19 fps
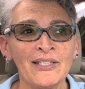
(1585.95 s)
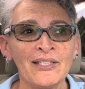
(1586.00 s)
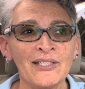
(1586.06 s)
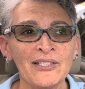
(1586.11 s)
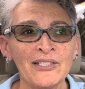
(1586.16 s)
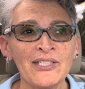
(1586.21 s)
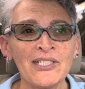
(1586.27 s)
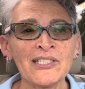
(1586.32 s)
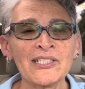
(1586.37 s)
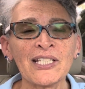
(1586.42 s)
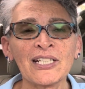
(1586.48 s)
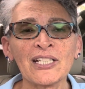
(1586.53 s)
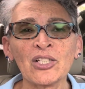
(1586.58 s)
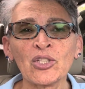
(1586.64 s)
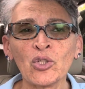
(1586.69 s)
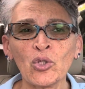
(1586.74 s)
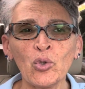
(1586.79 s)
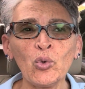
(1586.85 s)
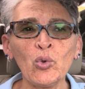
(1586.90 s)
She's got a
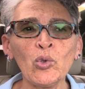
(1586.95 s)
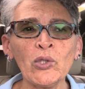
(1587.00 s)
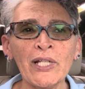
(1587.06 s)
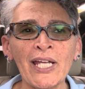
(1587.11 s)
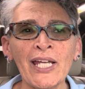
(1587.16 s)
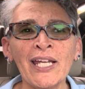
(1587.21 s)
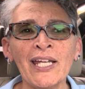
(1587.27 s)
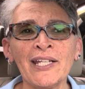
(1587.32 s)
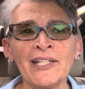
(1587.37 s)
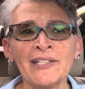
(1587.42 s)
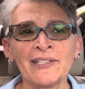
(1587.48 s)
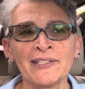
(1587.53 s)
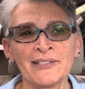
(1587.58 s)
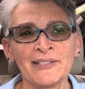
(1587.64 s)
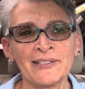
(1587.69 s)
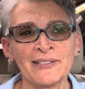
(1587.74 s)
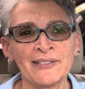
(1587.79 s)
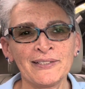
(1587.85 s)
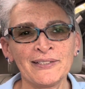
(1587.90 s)
cool head,
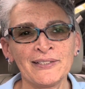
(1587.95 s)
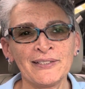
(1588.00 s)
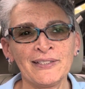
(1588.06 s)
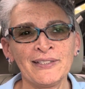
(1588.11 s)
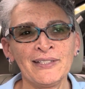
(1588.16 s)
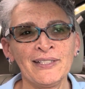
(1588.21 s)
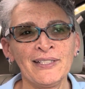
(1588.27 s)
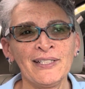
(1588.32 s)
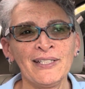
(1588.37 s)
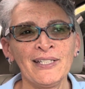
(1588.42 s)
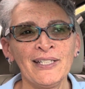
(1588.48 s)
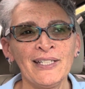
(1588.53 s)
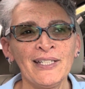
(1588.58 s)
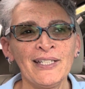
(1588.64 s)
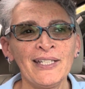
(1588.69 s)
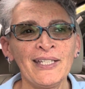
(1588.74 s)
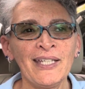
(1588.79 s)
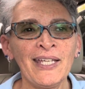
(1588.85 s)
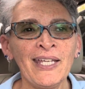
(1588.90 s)

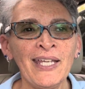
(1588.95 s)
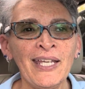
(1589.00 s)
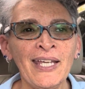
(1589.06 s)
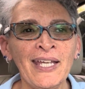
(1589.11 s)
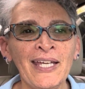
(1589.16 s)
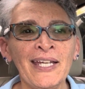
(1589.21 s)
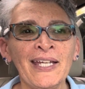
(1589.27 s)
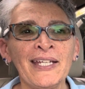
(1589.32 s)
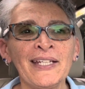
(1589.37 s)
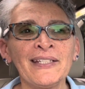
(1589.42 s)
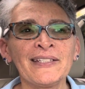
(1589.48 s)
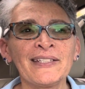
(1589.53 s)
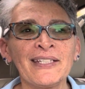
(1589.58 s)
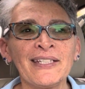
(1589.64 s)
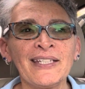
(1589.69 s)
and